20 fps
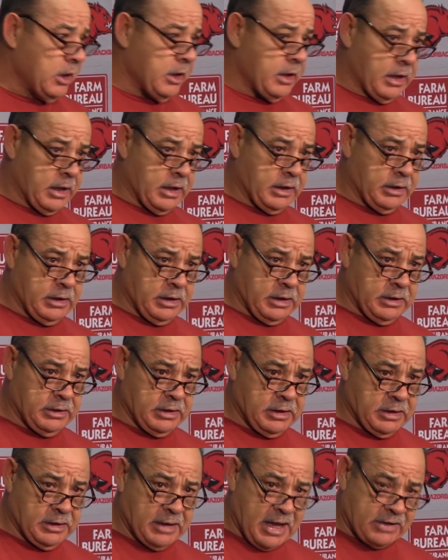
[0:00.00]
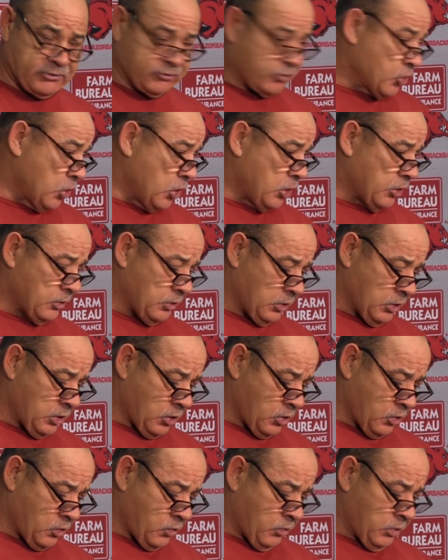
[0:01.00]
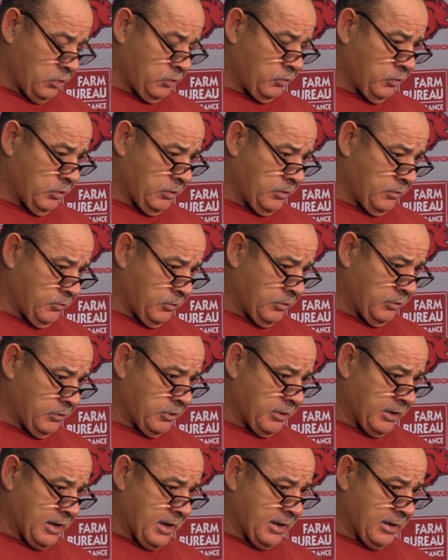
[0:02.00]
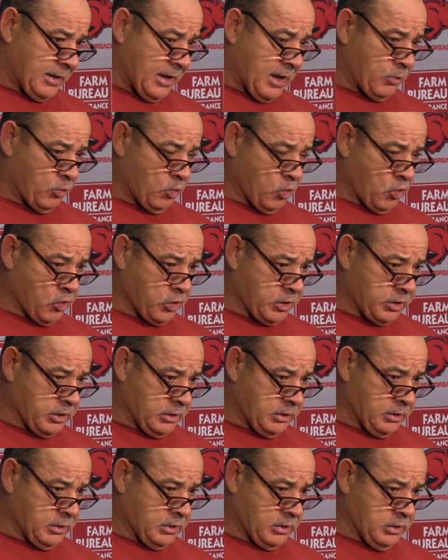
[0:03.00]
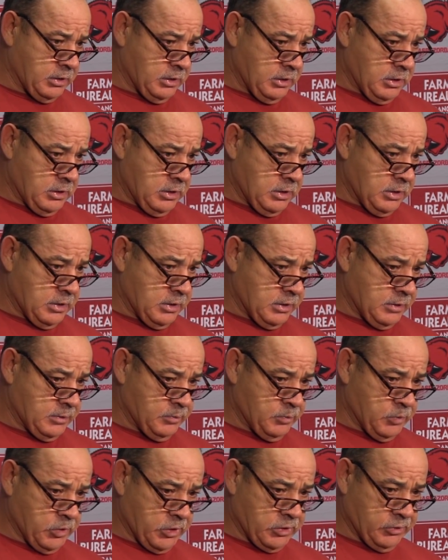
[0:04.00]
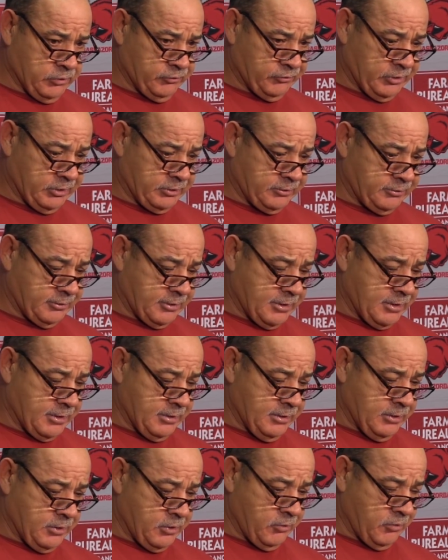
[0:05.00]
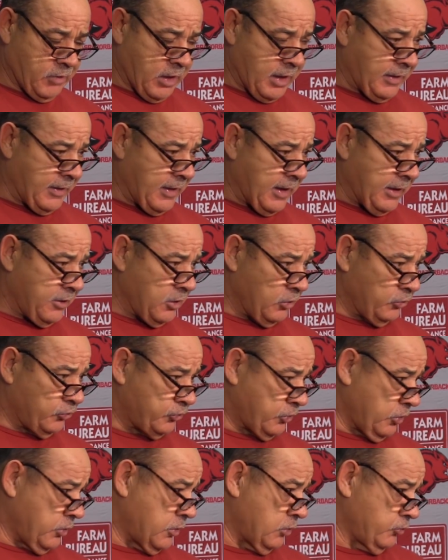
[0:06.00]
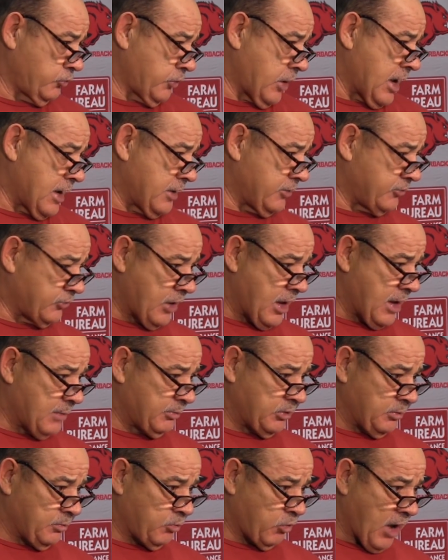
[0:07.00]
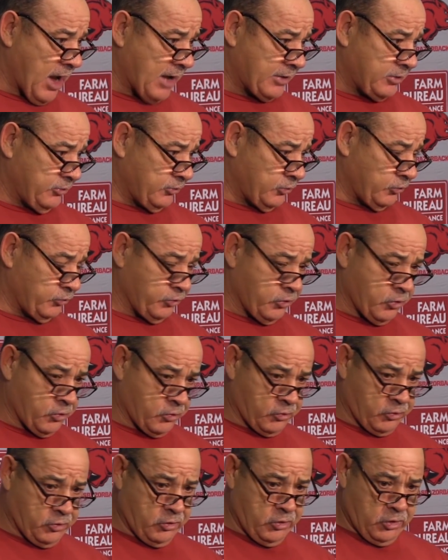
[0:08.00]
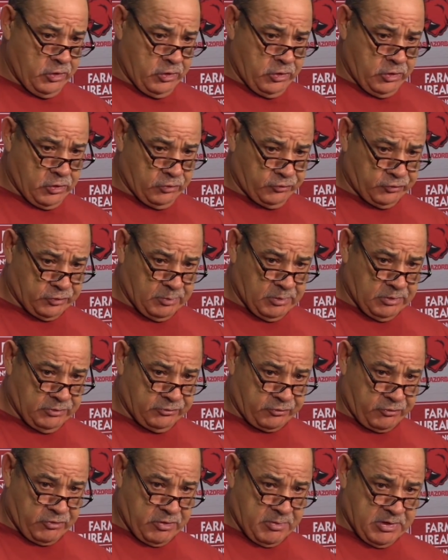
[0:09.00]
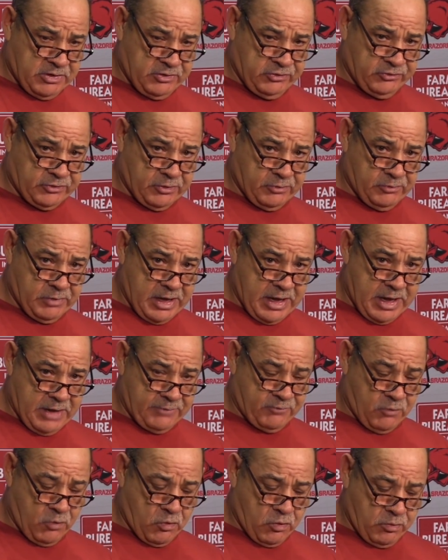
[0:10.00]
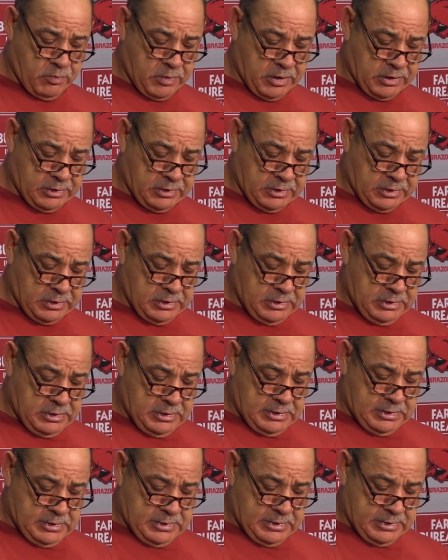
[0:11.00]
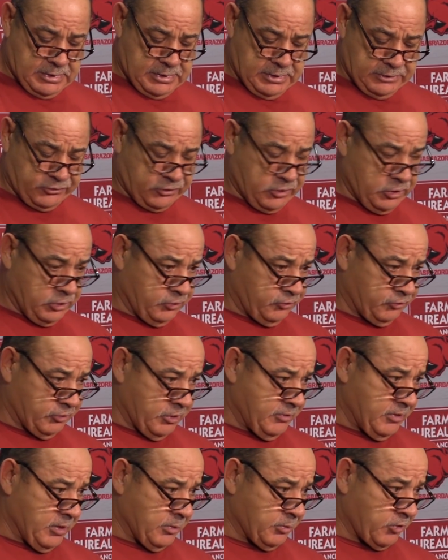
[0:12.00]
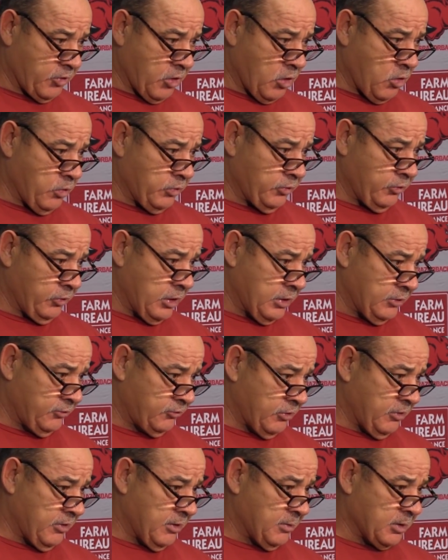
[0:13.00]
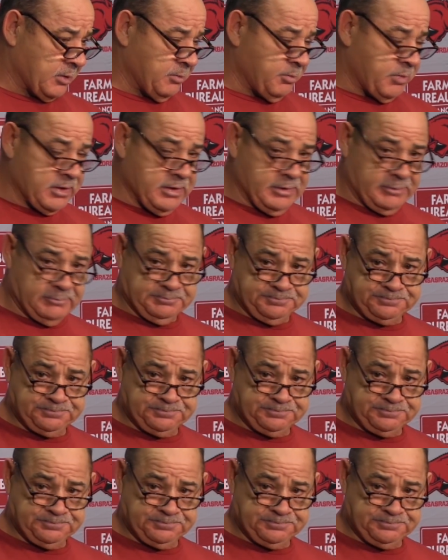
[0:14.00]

And that's good, you know, when they're getting that work, because they need those kind of snaps in practice or, you know, some of the scrimmages that we had for them. And it's good to see them grow and see them compete.